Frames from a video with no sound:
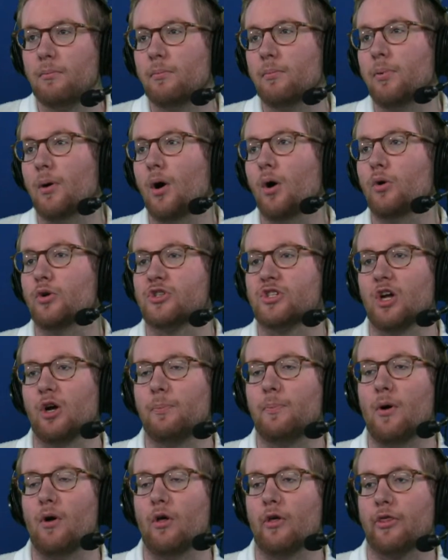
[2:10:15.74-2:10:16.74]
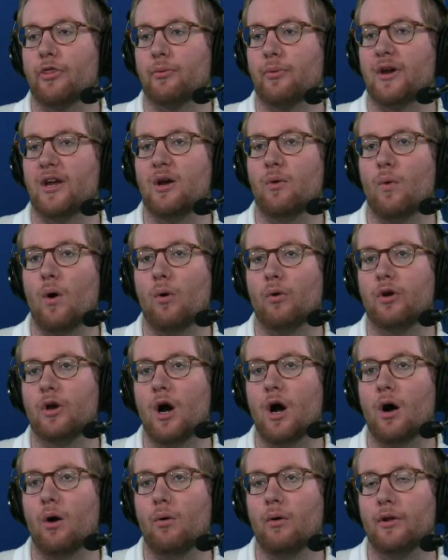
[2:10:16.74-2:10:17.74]
Post, he'll pull a 3. It won't
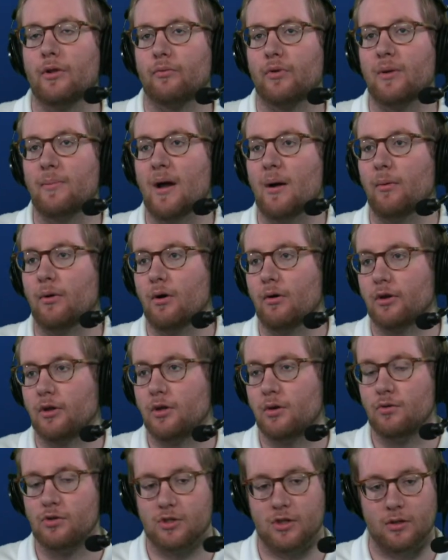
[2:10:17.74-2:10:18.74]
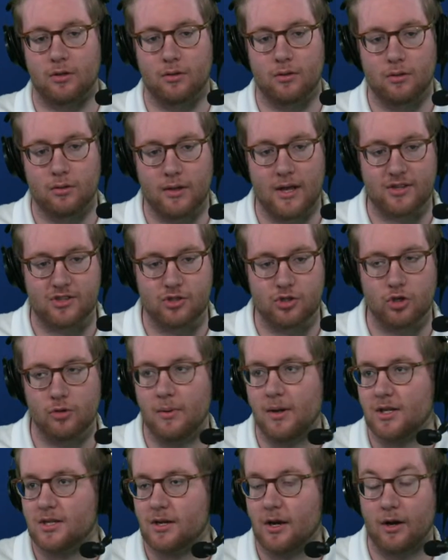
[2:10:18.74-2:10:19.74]
go, and the rebound will go to Houston. Less than 3
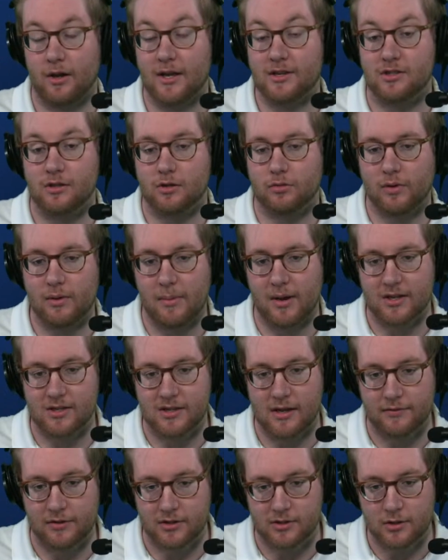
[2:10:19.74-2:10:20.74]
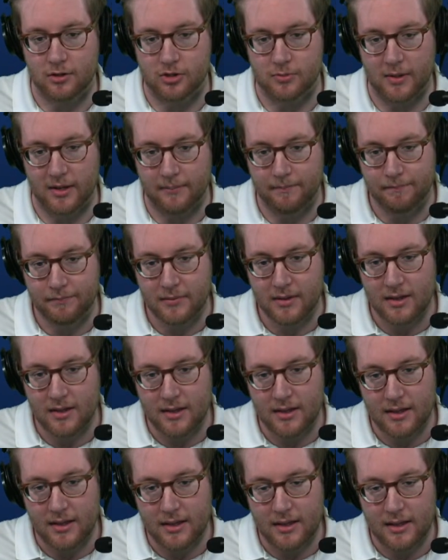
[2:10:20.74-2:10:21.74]
minutes left,
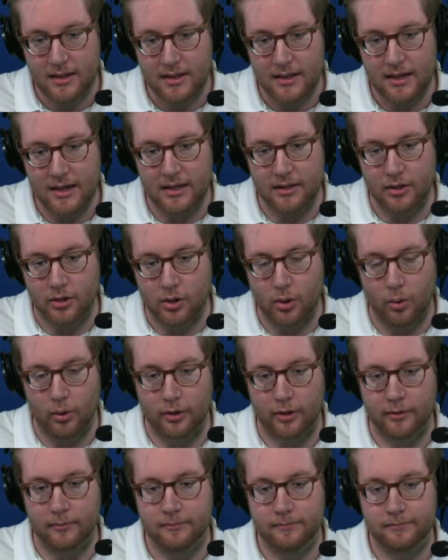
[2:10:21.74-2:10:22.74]
in the quarter.